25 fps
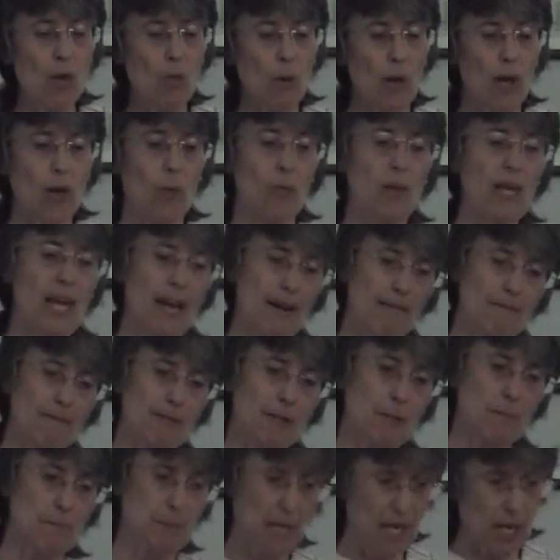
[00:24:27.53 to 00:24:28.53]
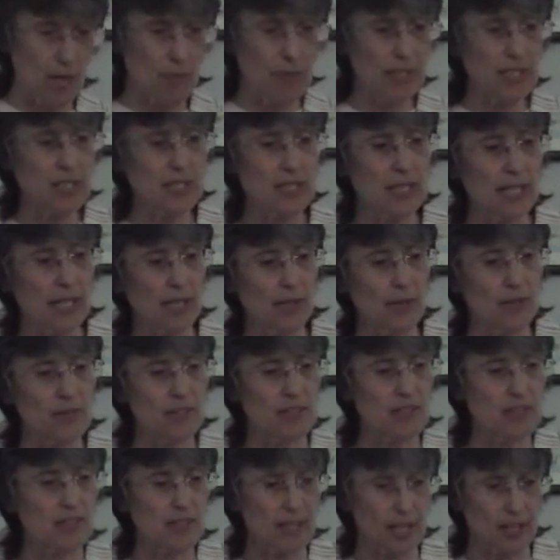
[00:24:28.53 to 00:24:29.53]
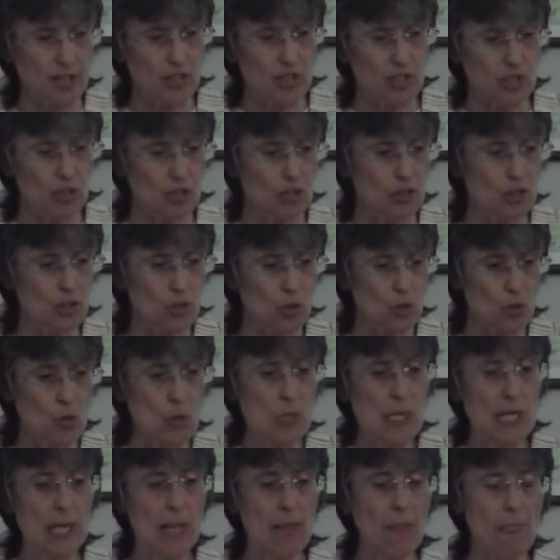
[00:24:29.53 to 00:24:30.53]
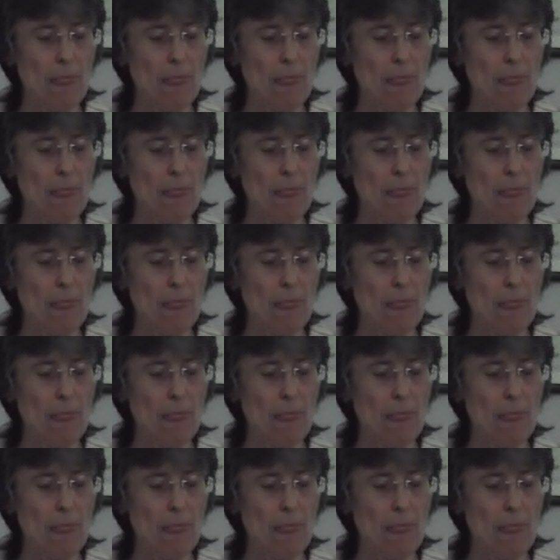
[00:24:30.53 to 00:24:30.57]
where we have comparing towns in section 2,